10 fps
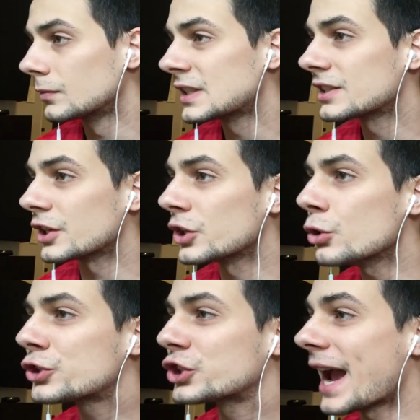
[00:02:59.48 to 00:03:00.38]
This is a
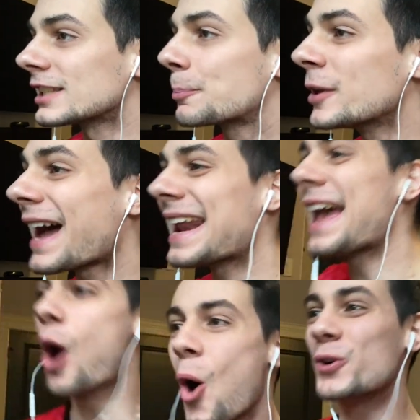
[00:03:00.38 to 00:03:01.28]
huge chance. Put that
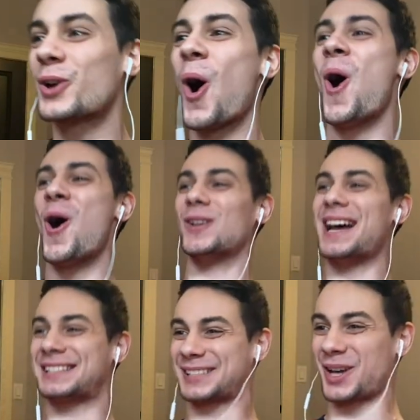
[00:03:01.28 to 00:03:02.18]
in. Own goal.
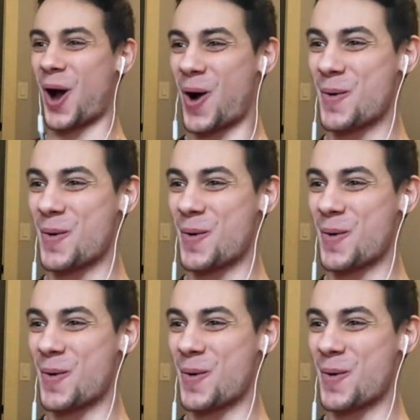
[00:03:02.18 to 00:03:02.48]
Let's go,